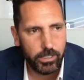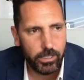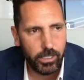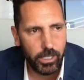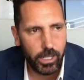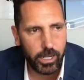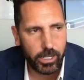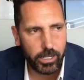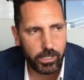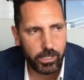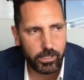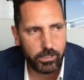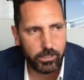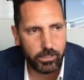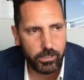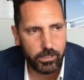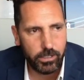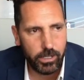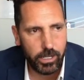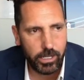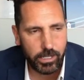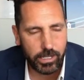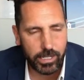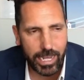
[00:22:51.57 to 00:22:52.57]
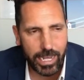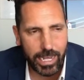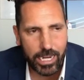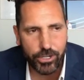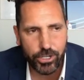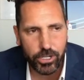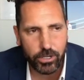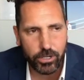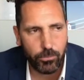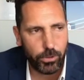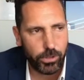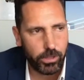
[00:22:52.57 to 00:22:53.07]
like
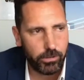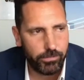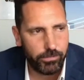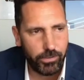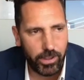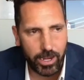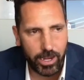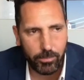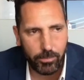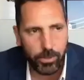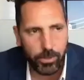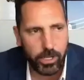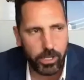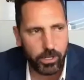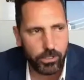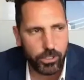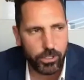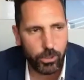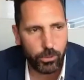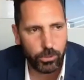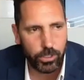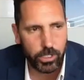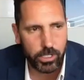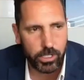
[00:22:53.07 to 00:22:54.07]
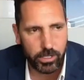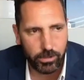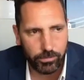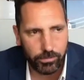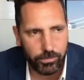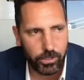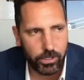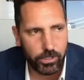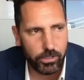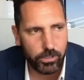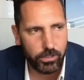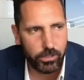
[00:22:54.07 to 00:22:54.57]
engaging with a family in a totally
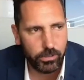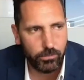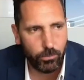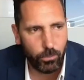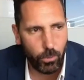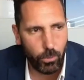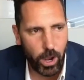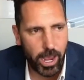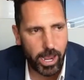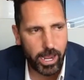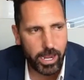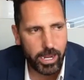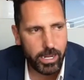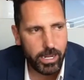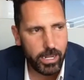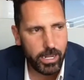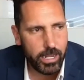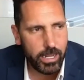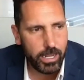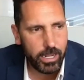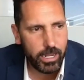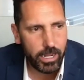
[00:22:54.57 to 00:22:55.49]
different way.